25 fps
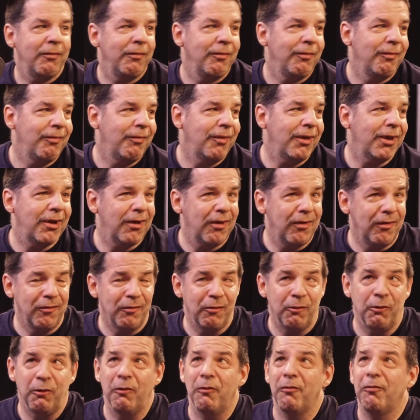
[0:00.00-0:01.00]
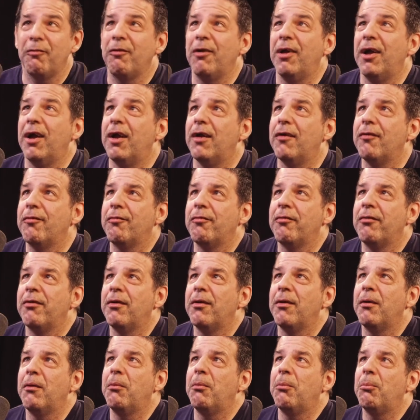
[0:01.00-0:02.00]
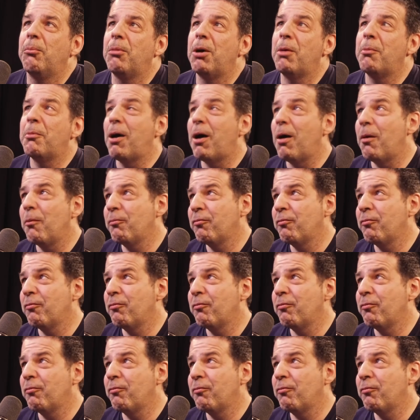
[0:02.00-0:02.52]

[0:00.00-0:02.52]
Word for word: the girl knows says, my mom's